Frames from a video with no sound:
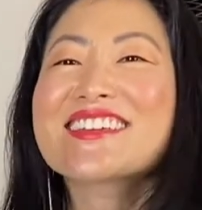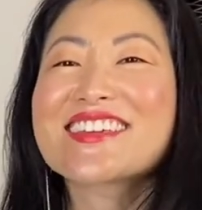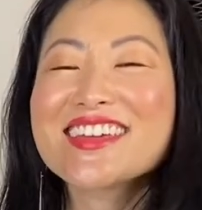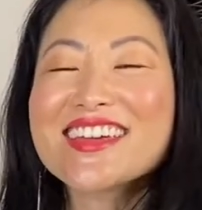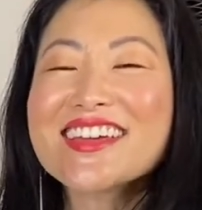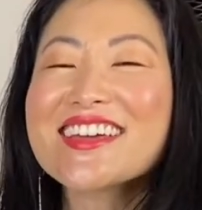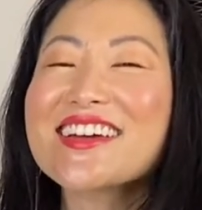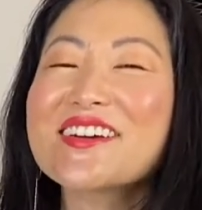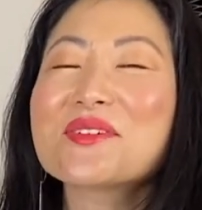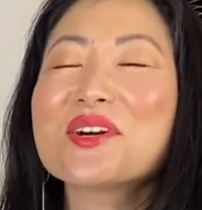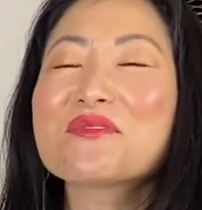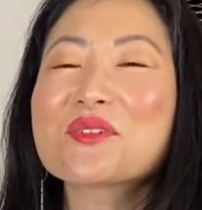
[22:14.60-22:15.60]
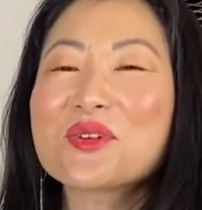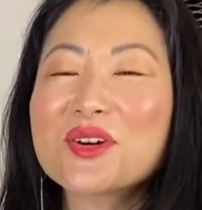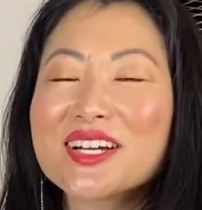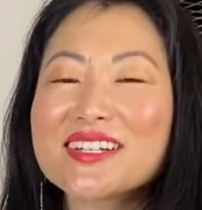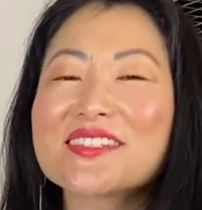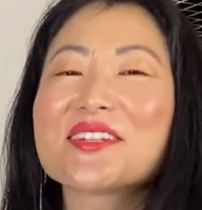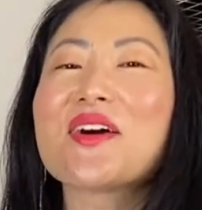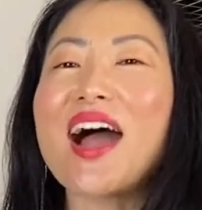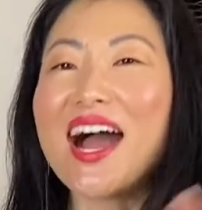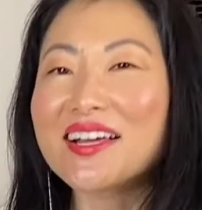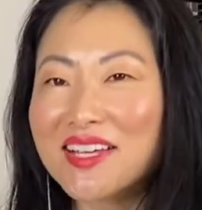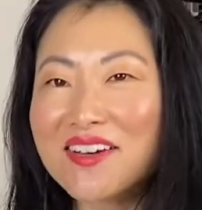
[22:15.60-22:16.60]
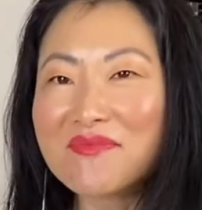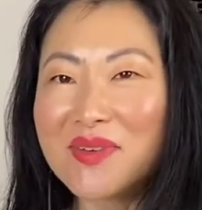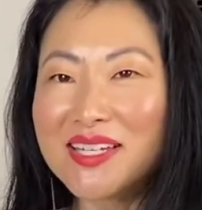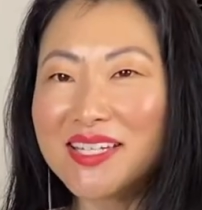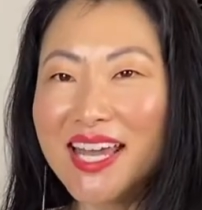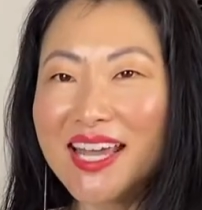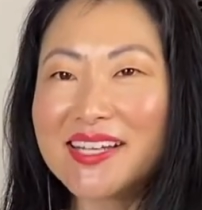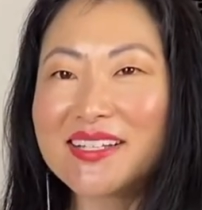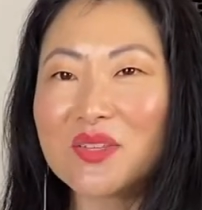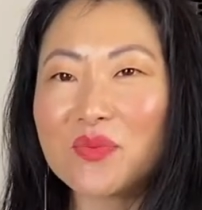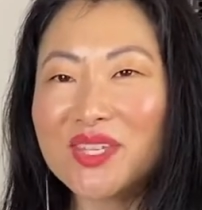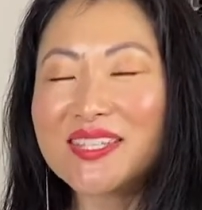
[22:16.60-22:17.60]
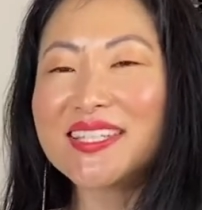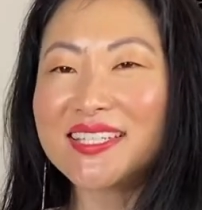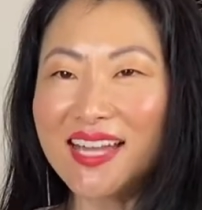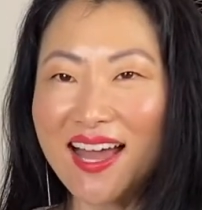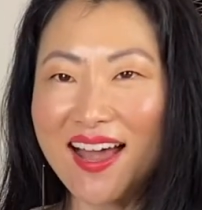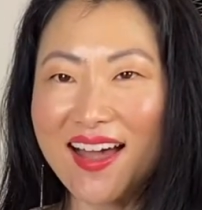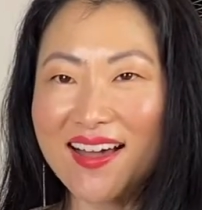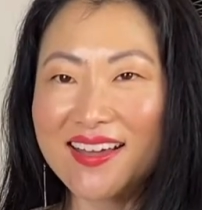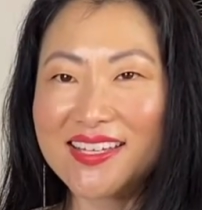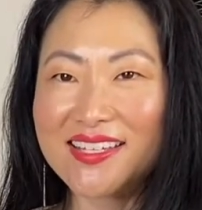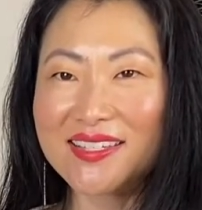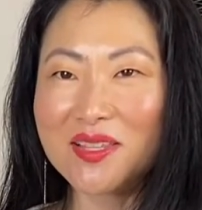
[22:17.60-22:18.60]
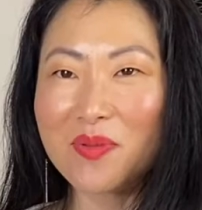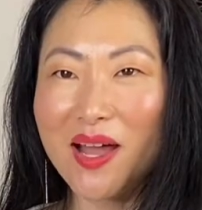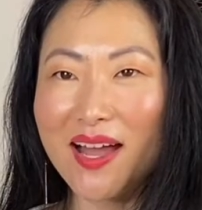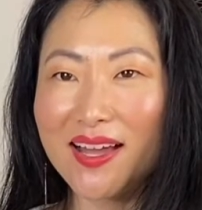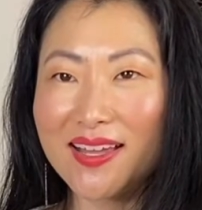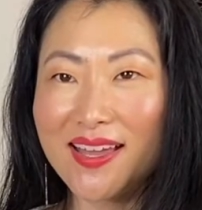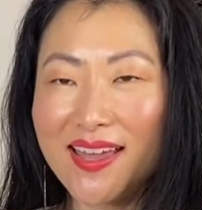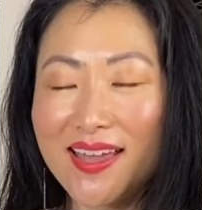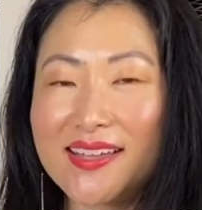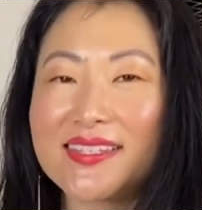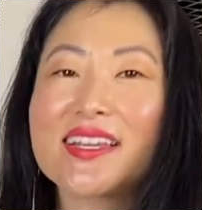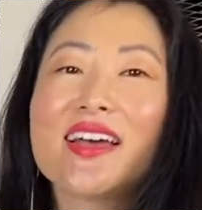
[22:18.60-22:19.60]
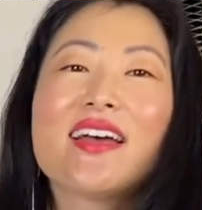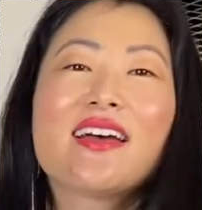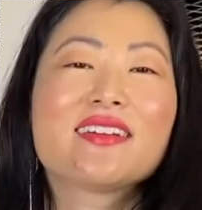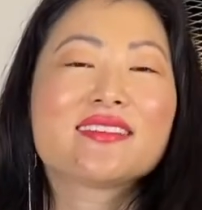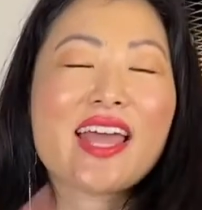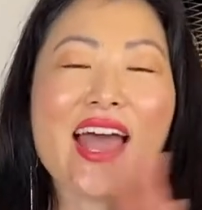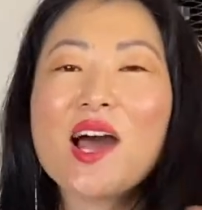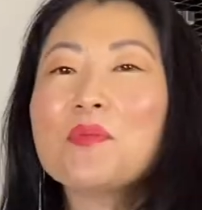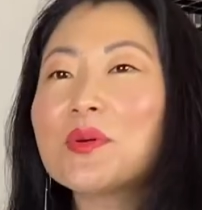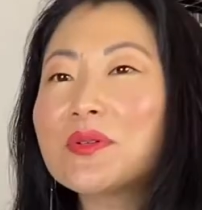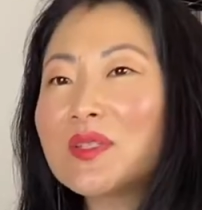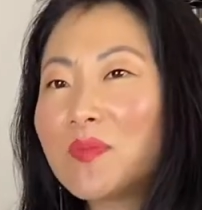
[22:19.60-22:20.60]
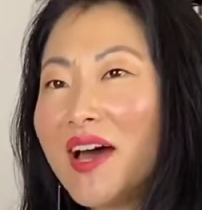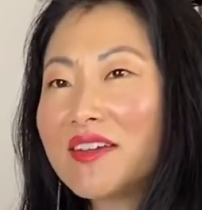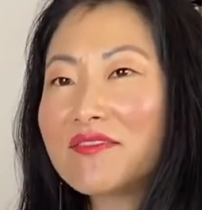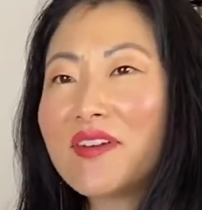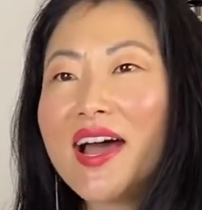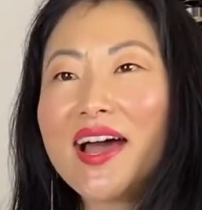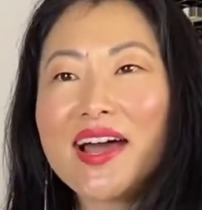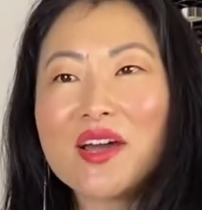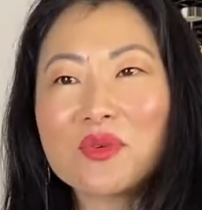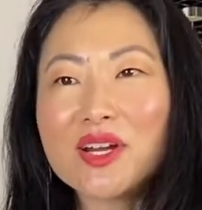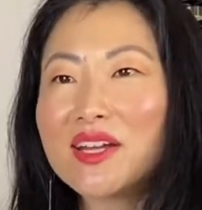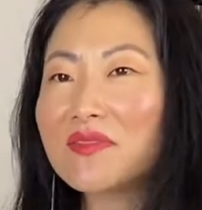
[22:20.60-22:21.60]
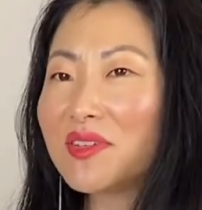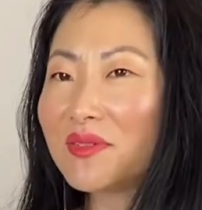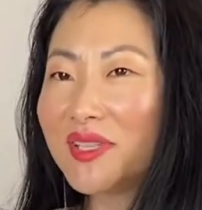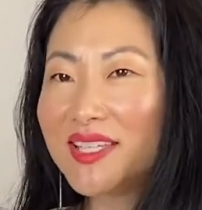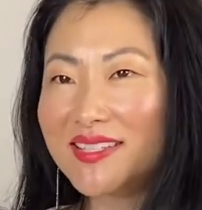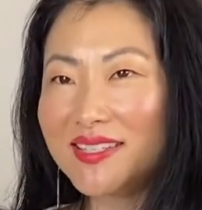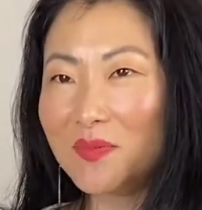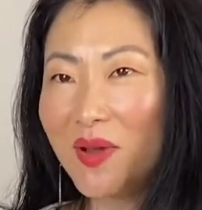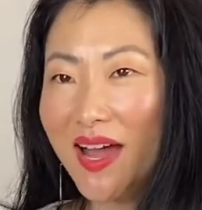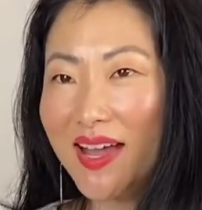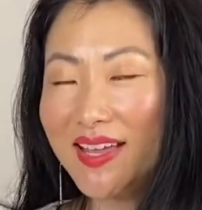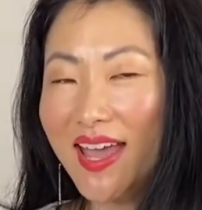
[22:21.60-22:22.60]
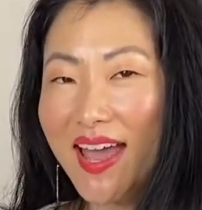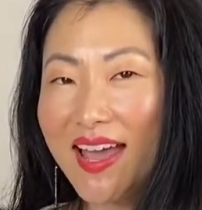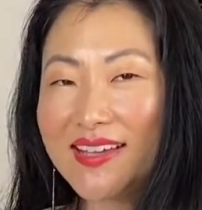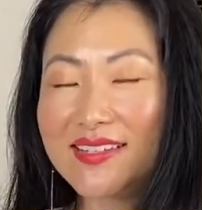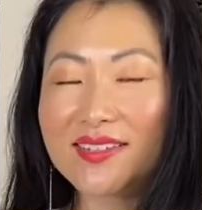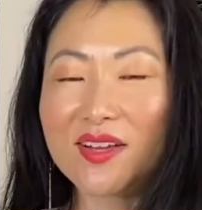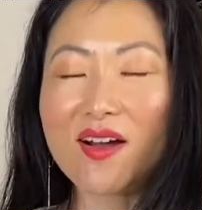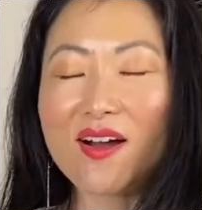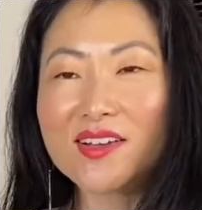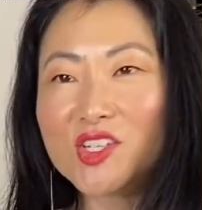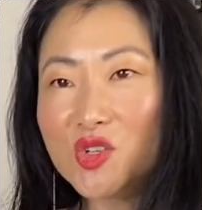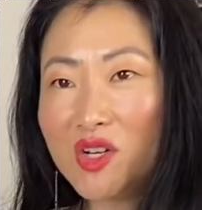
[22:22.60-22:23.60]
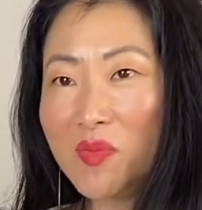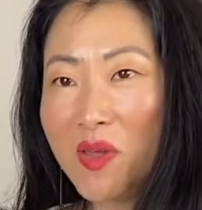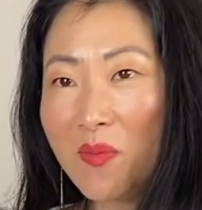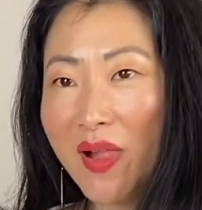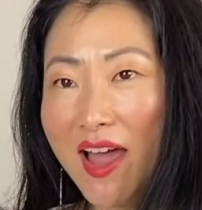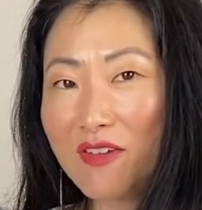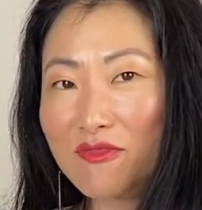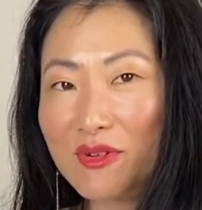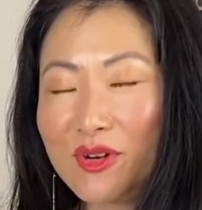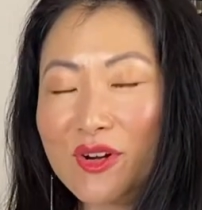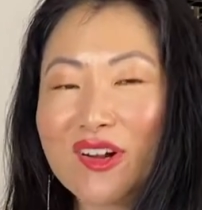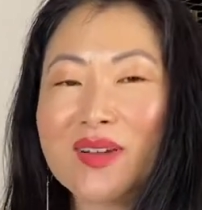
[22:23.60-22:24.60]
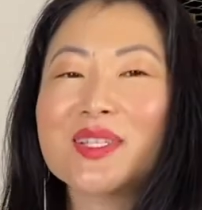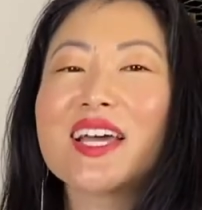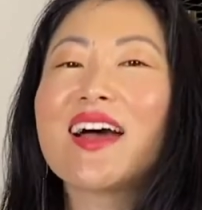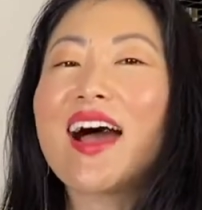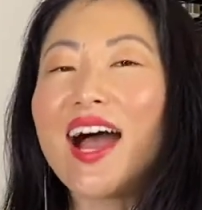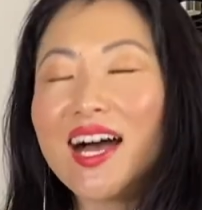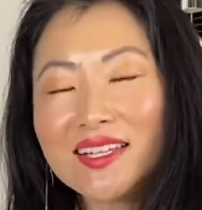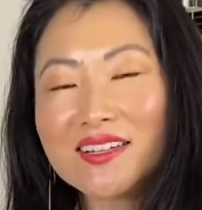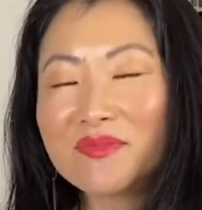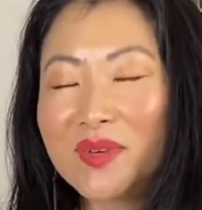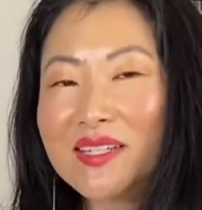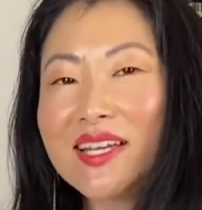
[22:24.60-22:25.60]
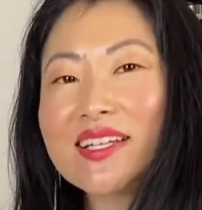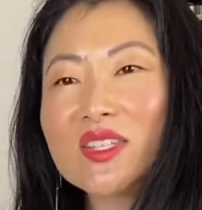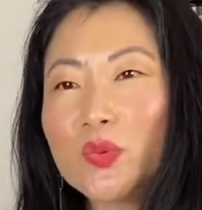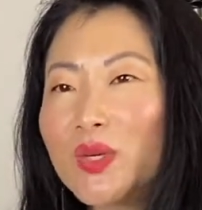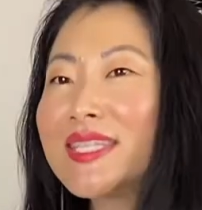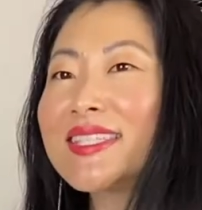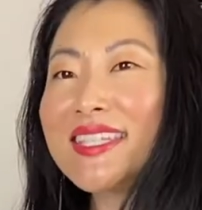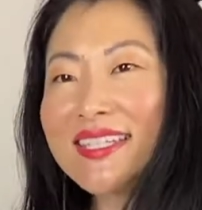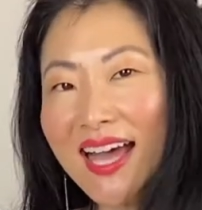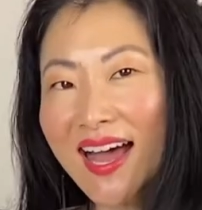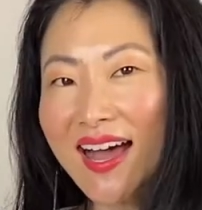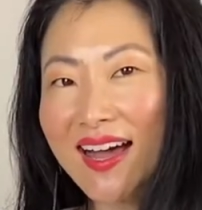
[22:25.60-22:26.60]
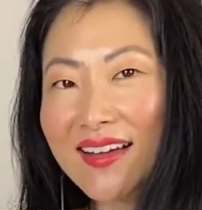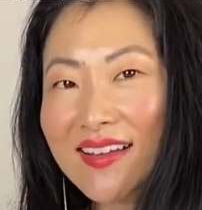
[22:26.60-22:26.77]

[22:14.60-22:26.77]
well, of course, I Love Mondays with SunAH is the podcast. Apple, Spotify, wherever you listen to podcasts, it's on all streaming platforms. I Love Mondays with SunAH.